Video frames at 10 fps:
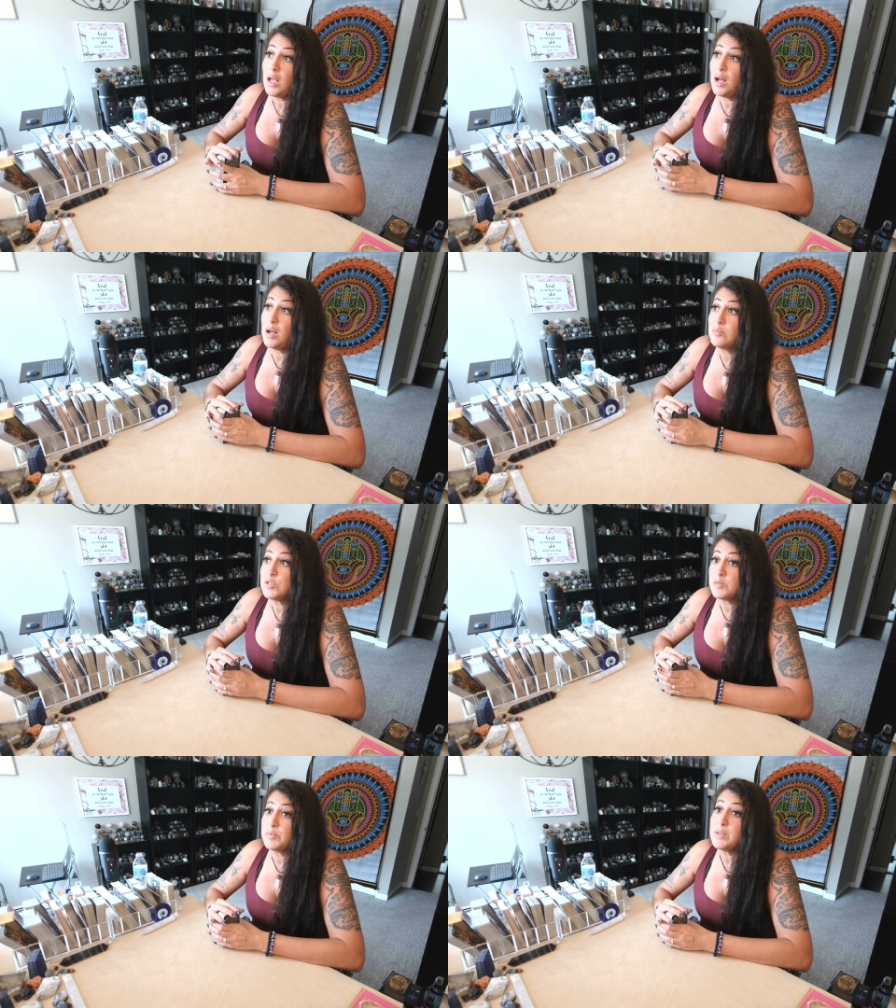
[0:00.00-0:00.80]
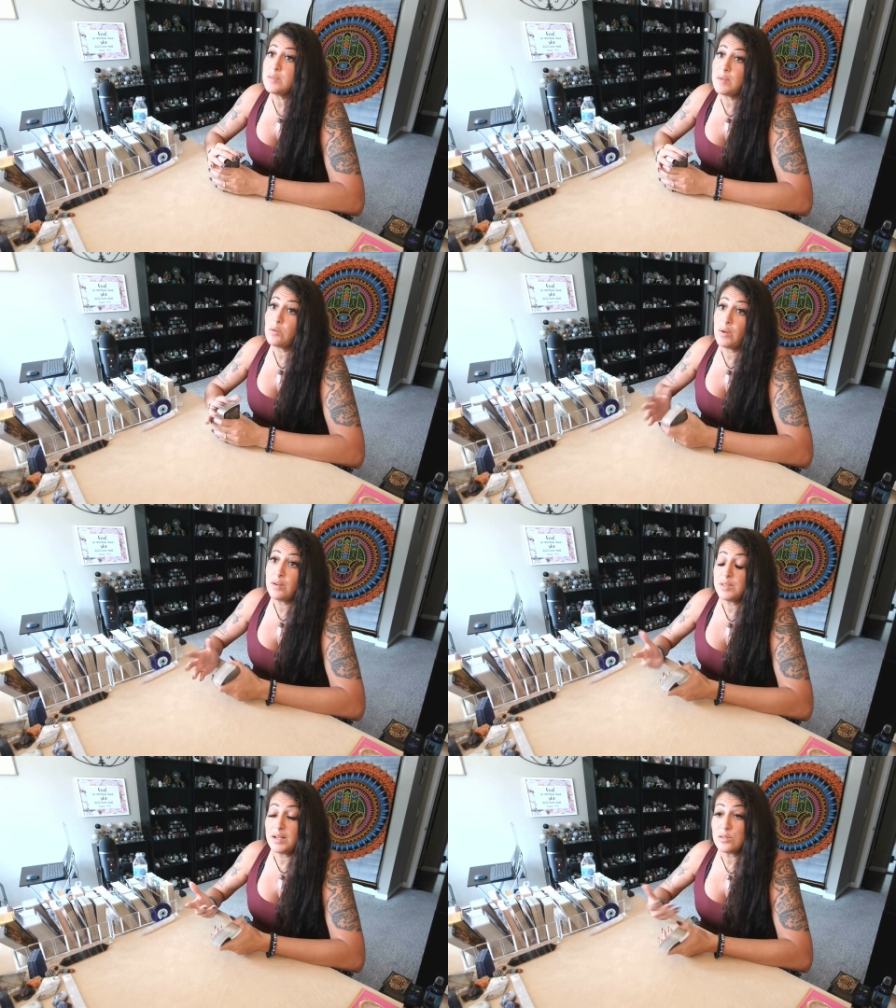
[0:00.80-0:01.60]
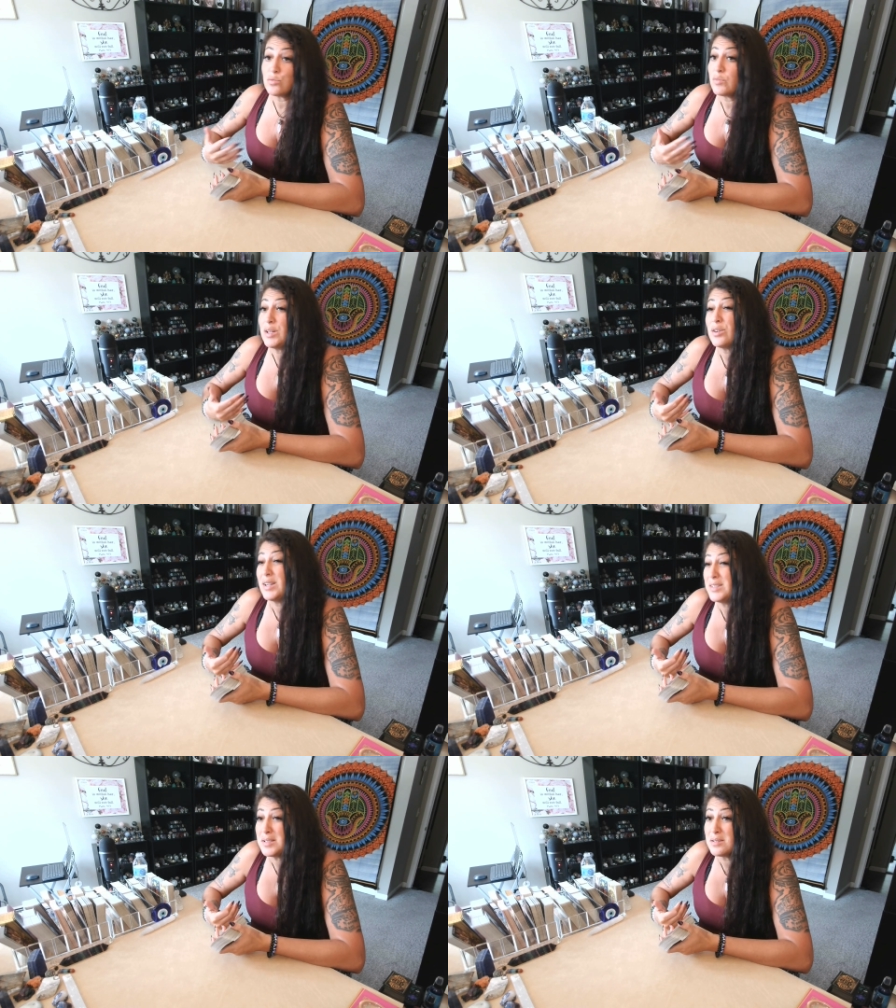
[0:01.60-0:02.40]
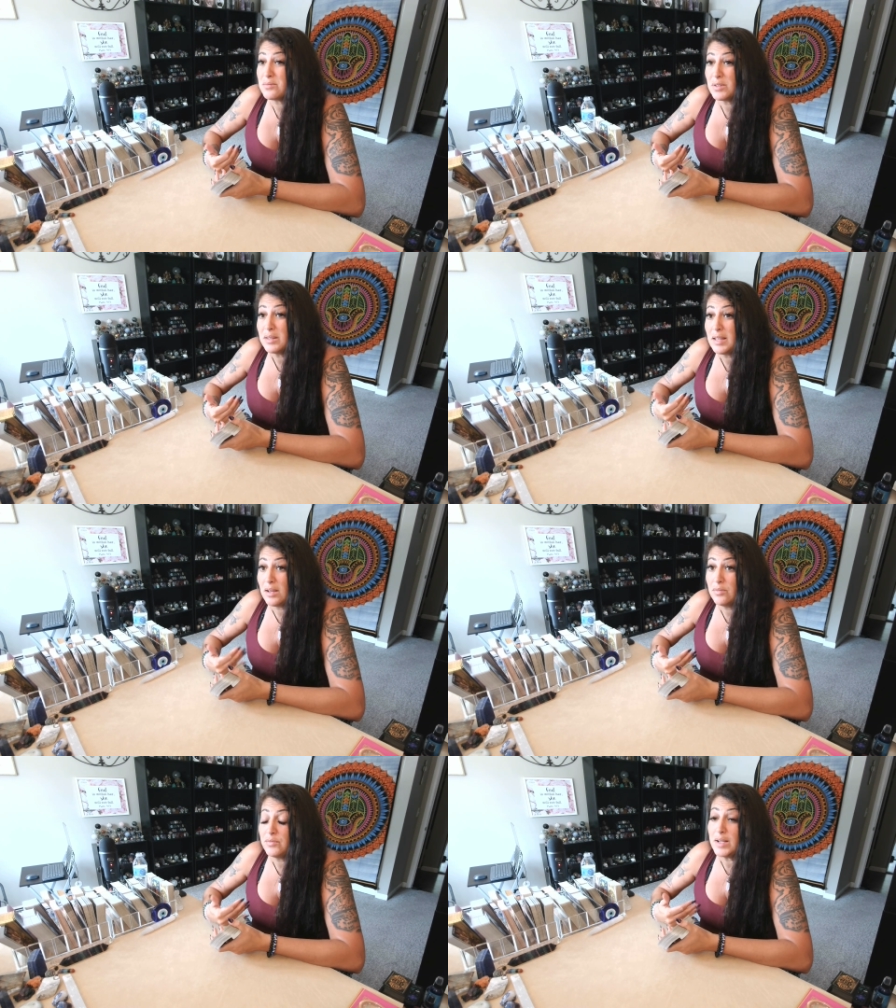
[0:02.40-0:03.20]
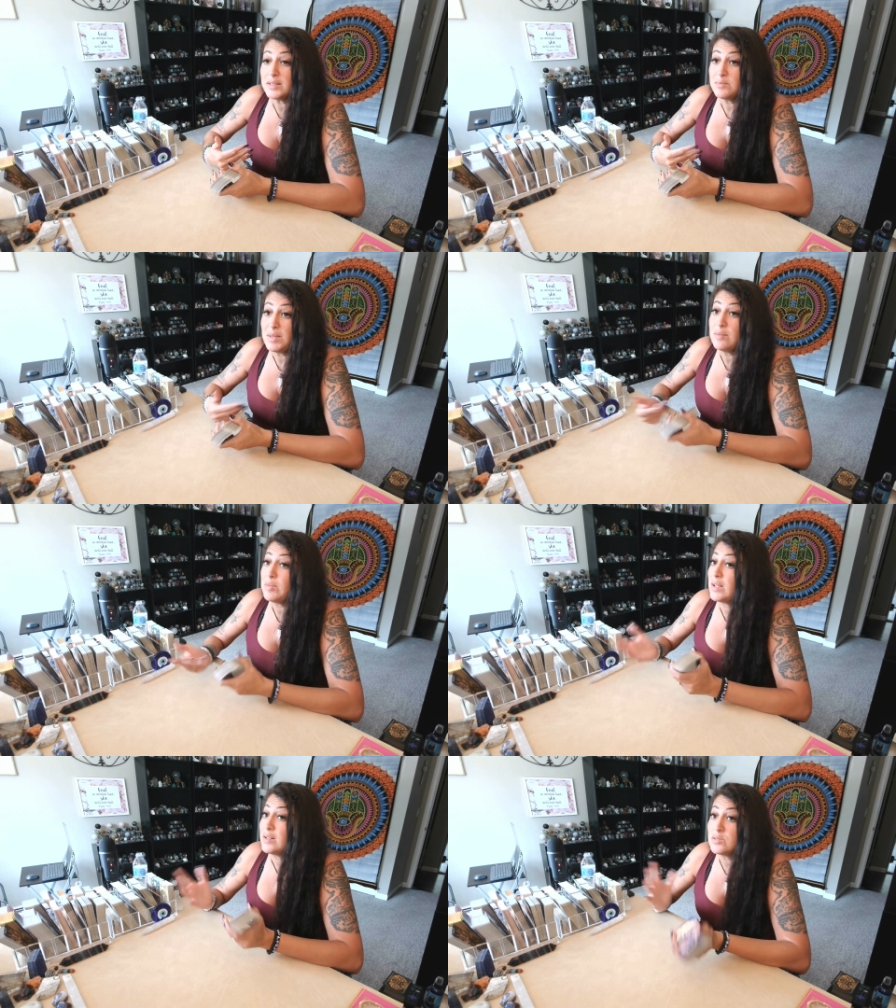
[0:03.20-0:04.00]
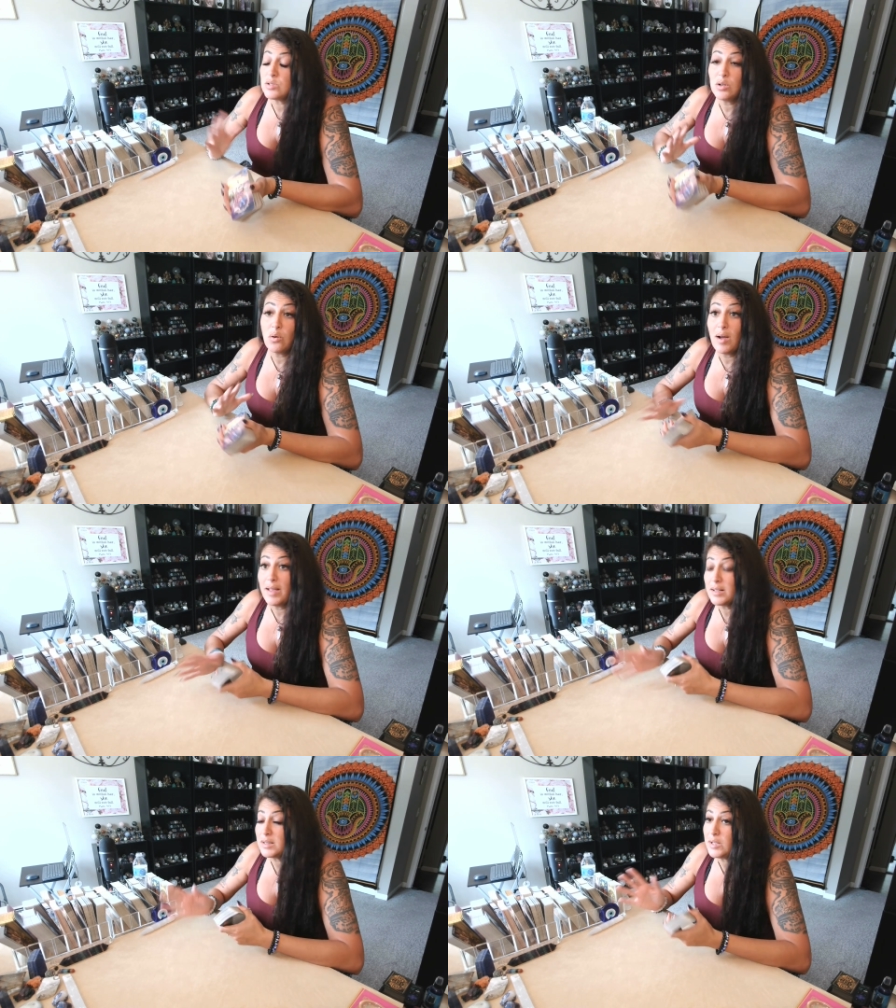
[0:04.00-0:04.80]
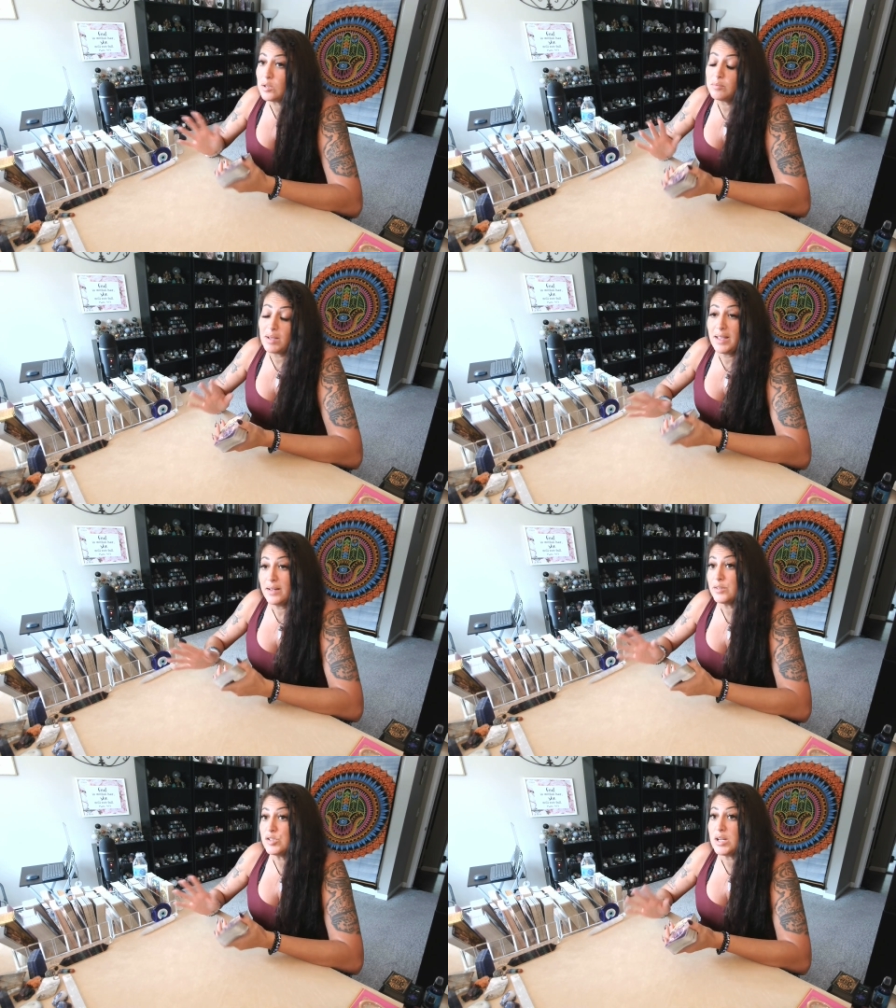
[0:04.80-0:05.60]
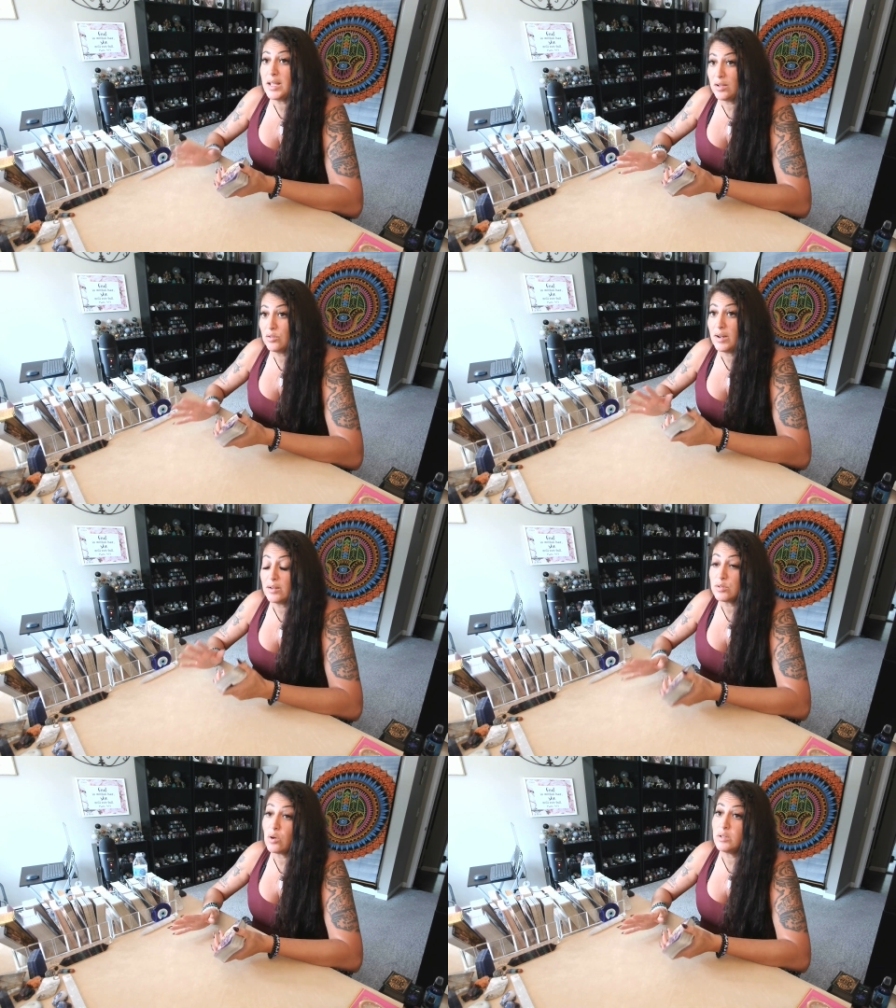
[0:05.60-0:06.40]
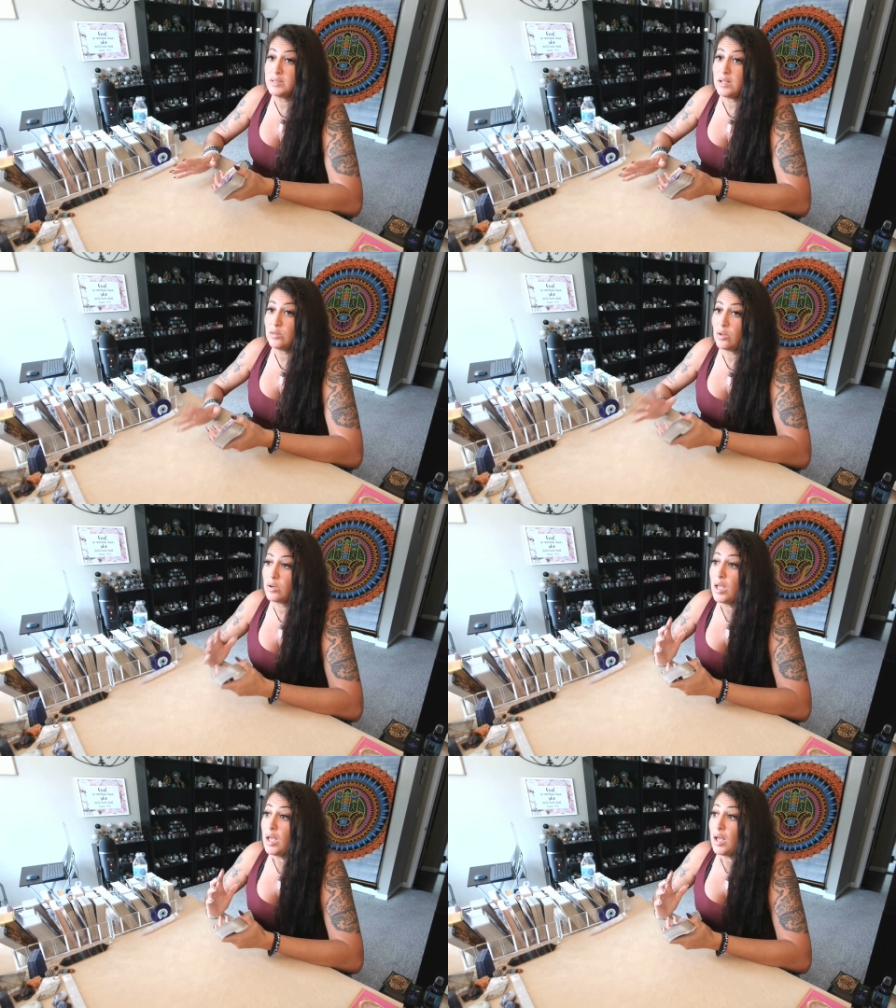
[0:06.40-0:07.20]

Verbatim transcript: Um, just please be aware that as a reader, it doesn't really affect me because, you know, I clear my energy and ground all day long.